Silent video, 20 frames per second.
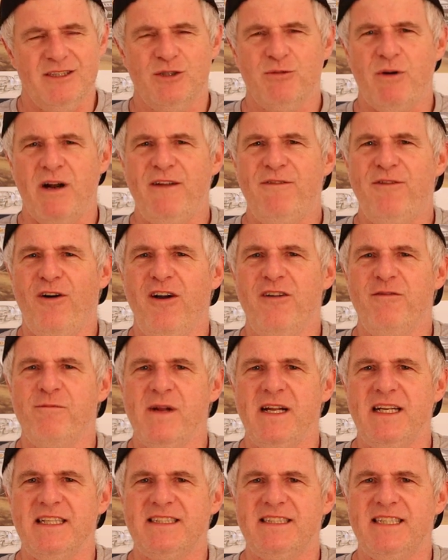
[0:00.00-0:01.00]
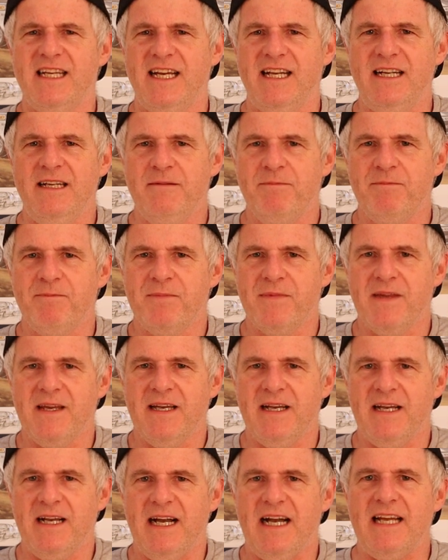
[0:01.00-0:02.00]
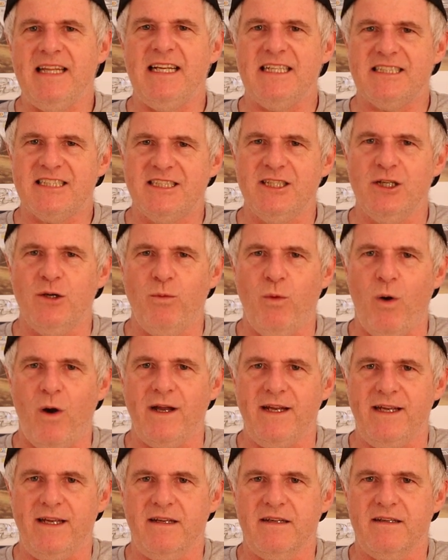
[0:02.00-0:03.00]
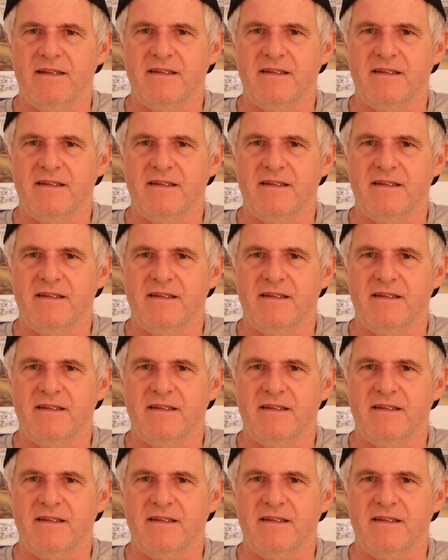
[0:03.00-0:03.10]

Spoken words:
25 minutes in and they're still white.